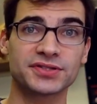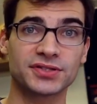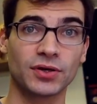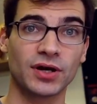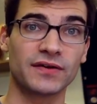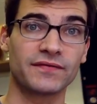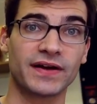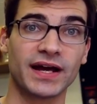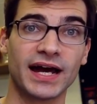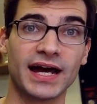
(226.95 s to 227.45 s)
So
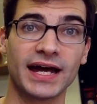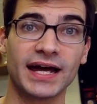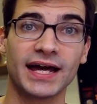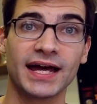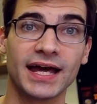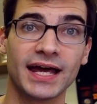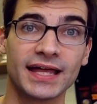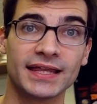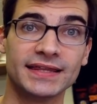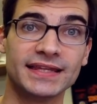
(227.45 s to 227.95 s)
I've got
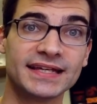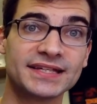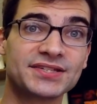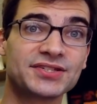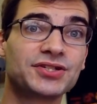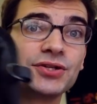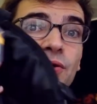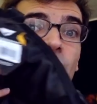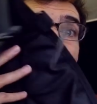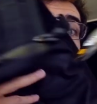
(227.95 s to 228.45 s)

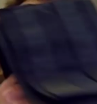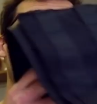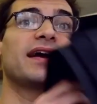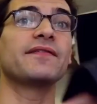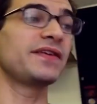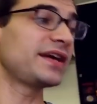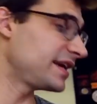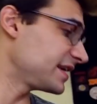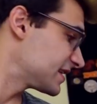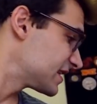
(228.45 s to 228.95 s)
this to now
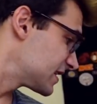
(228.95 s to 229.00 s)
have a